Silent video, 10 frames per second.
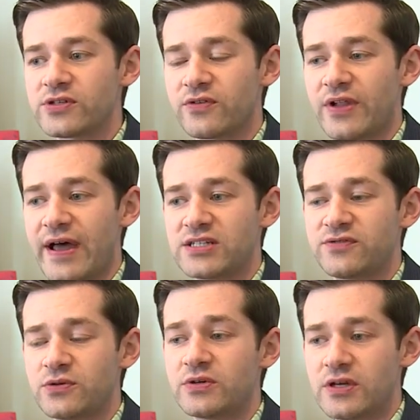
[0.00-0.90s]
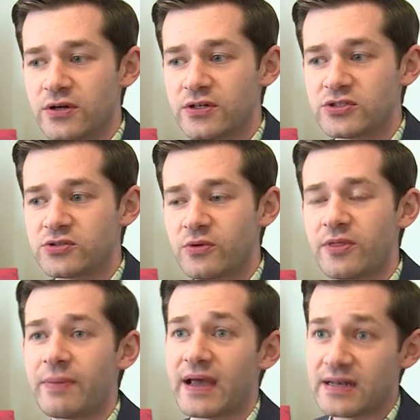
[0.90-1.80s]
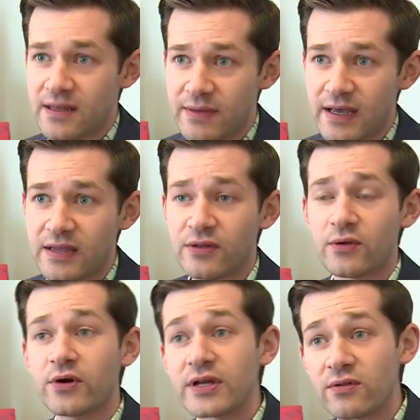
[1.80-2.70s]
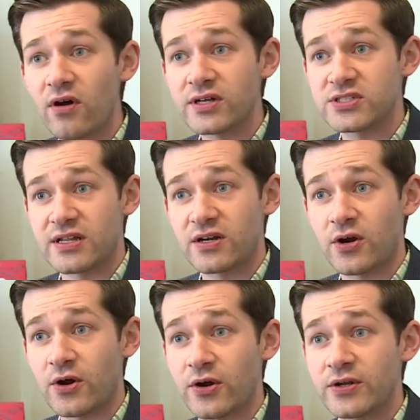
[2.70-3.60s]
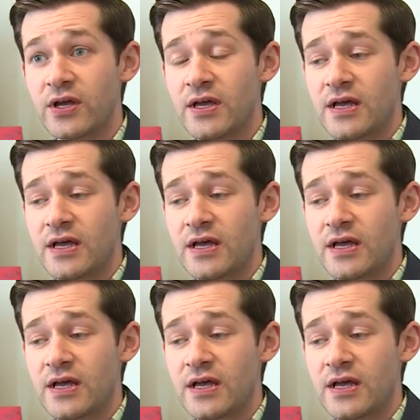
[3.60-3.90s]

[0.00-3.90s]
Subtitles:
The last few years with the pandemic and the learning loss that occurred,